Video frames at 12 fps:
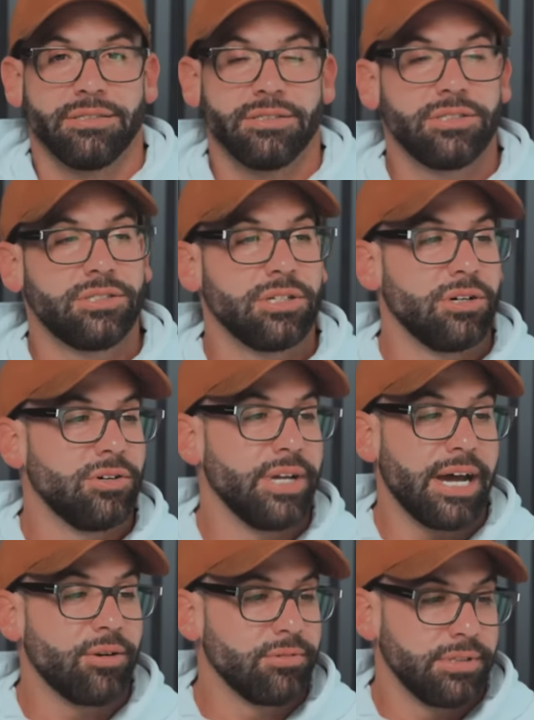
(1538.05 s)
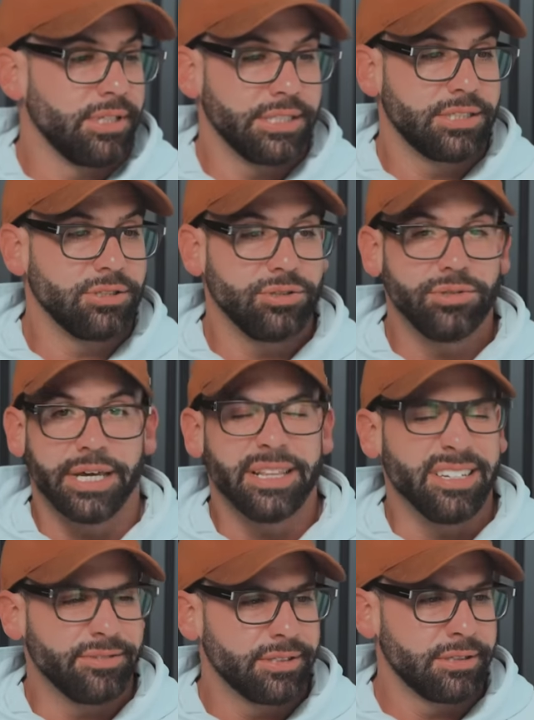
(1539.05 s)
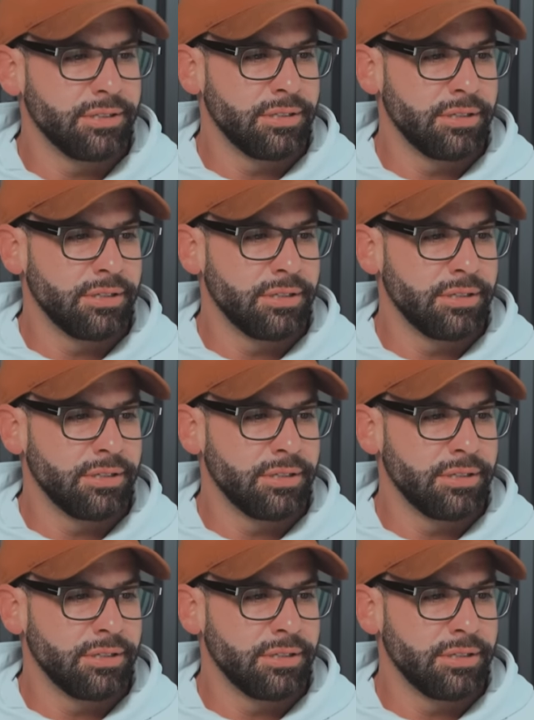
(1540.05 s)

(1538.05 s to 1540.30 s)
So now let's just do deadlifts.